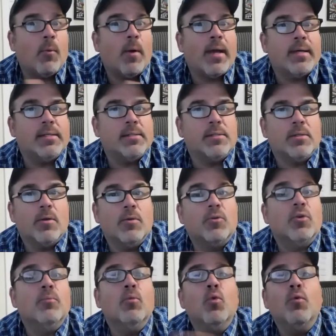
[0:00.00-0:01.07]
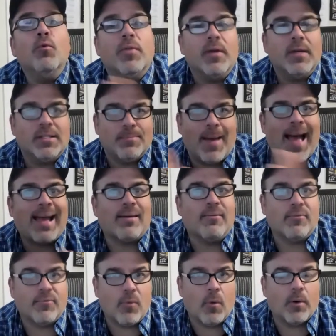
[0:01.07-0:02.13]
ways to move things back and
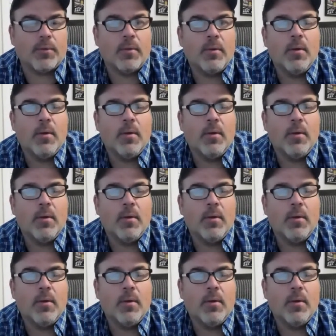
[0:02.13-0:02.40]
forth.